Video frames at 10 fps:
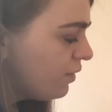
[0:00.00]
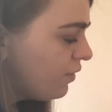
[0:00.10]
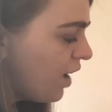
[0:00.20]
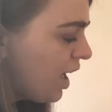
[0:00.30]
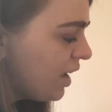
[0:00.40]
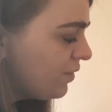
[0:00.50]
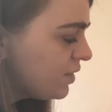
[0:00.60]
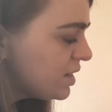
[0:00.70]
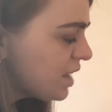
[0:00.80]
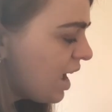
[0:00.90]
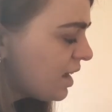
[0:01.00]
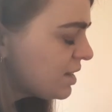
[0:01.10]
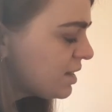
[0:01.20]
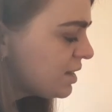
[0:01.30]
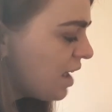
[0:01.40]
5,
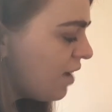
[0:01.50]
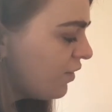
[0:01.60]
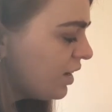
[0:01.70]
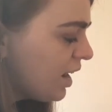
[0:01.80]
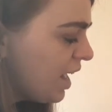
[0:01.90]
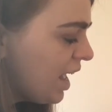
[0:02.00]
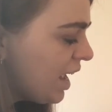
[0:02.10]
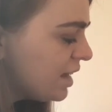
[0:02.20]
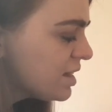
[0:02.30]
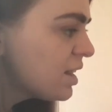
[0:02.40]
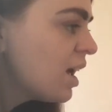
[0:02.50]
6, 7, 8.